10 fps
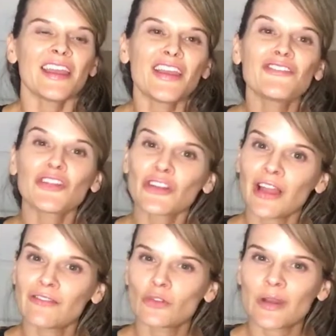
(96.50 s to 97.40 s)
If your
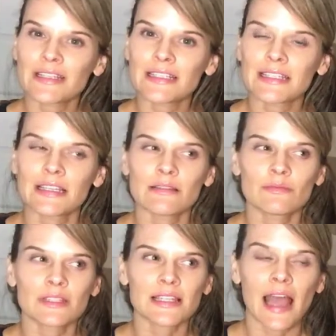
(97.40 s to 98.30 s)
loved one
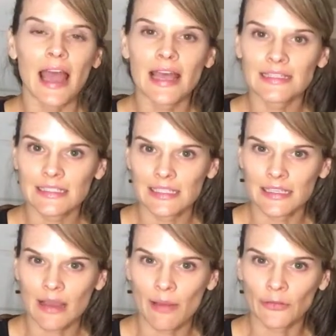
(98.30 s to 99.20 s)
seems
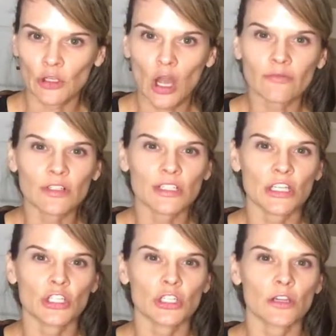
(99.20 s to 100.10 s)
hesitant about the
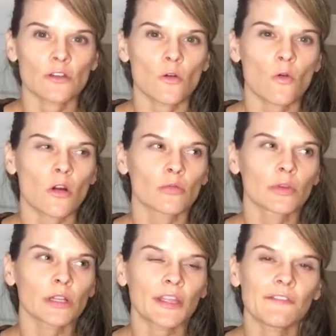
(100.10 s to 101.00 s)
conversation or
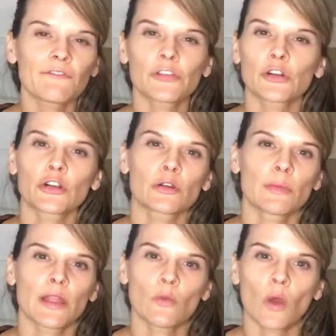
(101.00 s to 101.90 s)
really firm
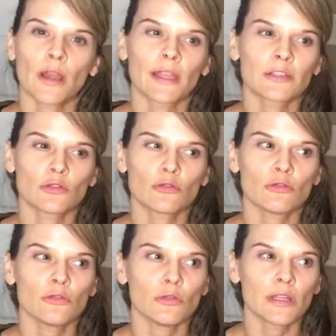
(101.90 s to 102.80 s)
in wanting
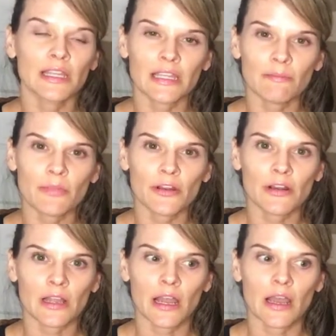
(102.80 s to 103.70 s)
to keep their
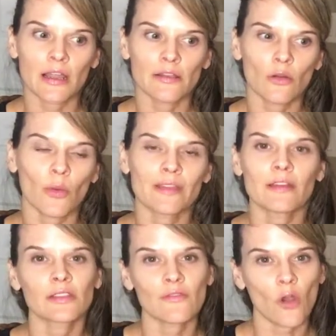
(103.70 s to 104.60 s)
gun the way
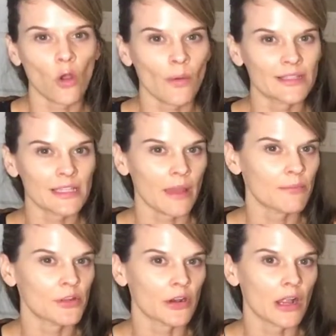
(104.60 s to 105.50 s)
that they've always
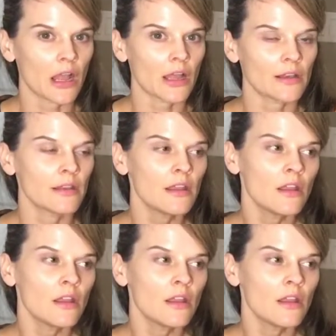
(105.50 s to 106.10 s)
kept their gun,